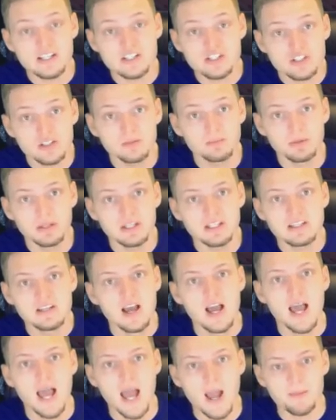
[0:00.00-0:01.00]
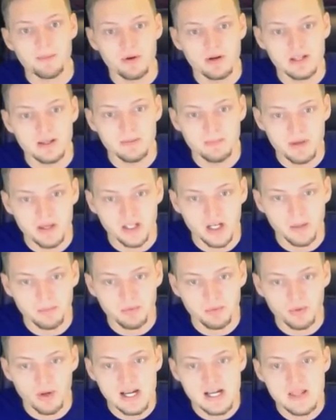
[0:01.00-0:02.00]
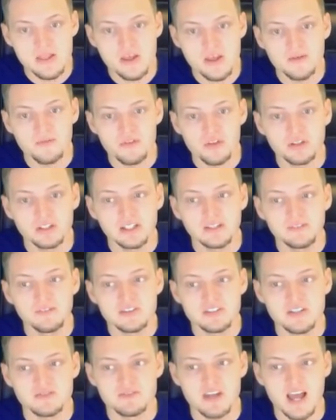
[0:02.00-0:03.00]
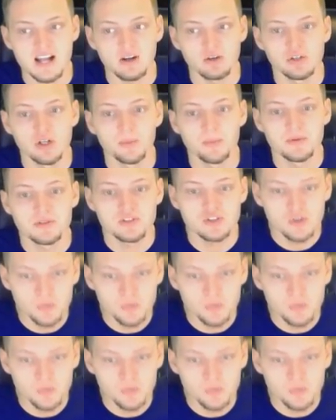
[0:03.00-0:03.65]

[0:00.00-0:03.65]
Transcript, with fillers: should be a pretty big upgrade. And then for the defensive tackle number two